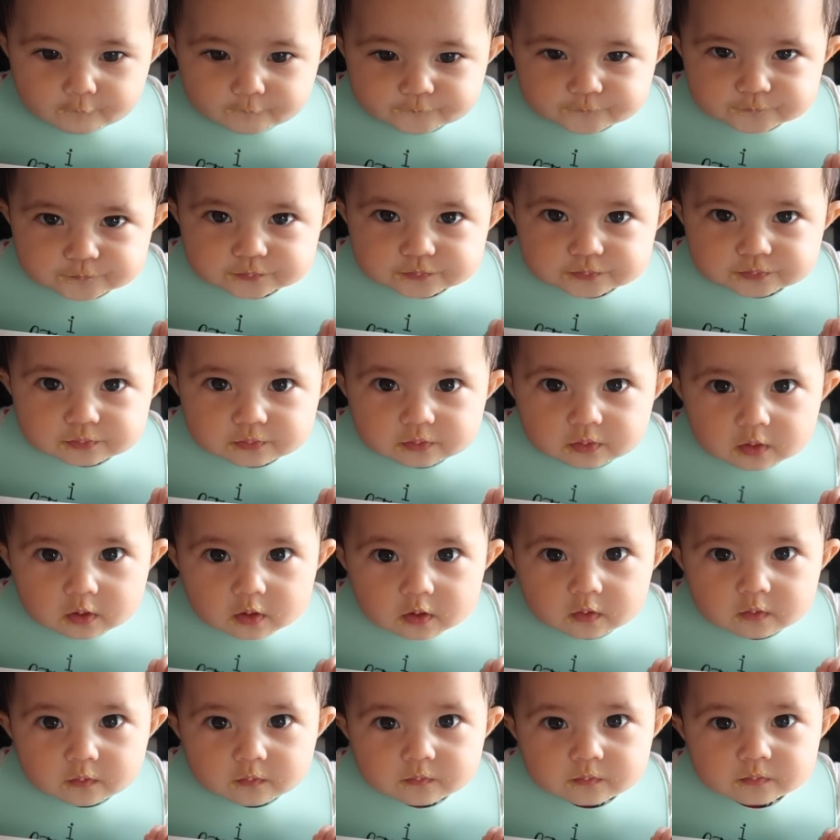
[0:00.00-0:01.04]
What
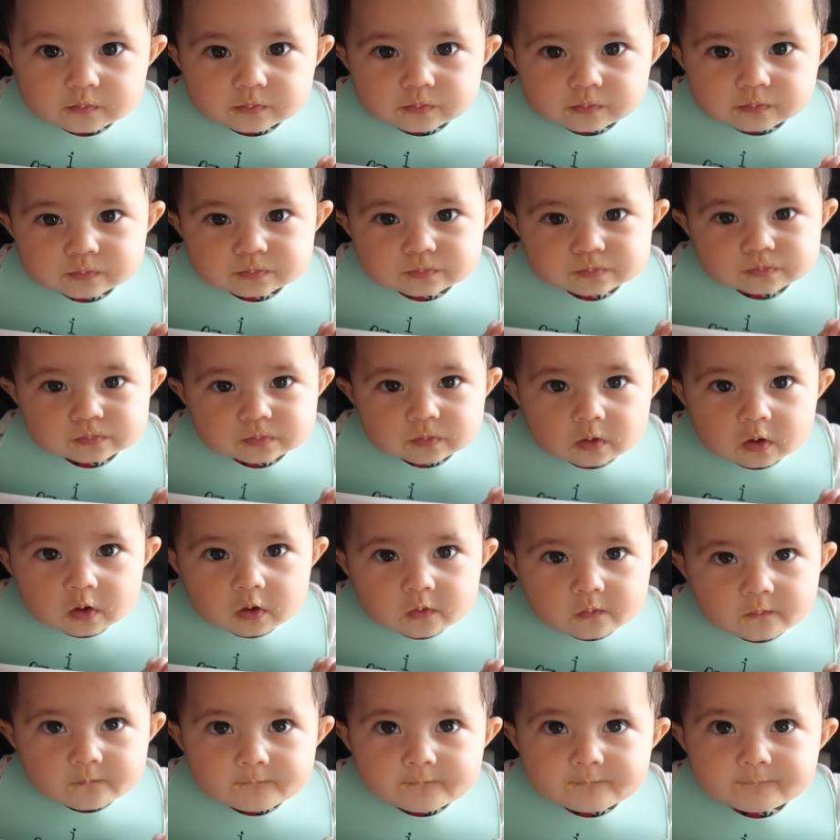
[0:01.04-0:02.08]
are you
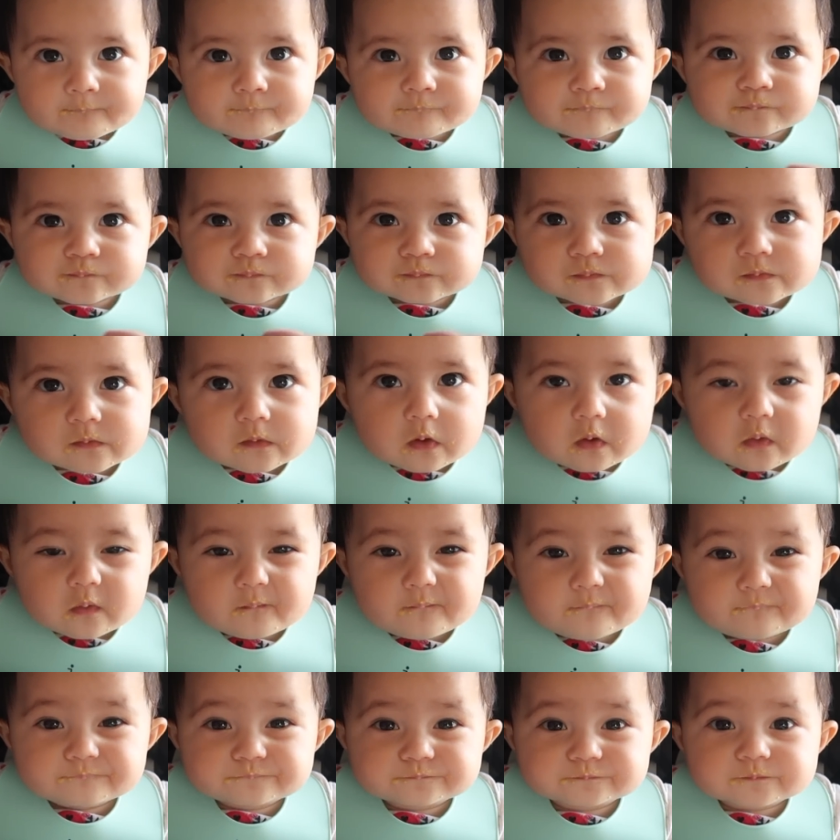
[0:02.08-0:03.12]
staring at? You
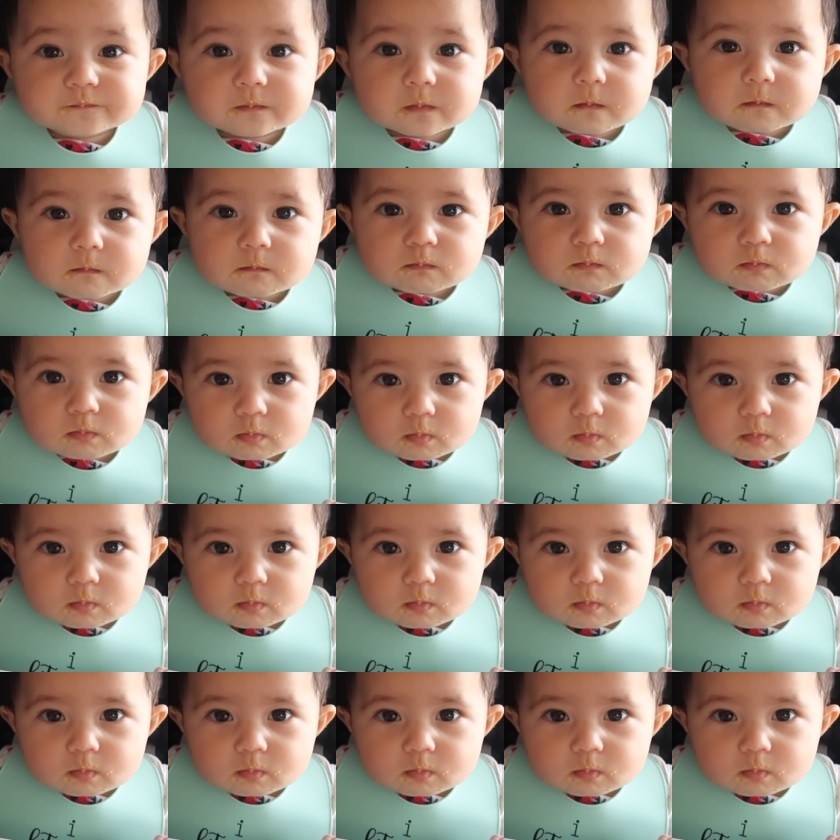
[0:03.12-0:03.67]
want the banana?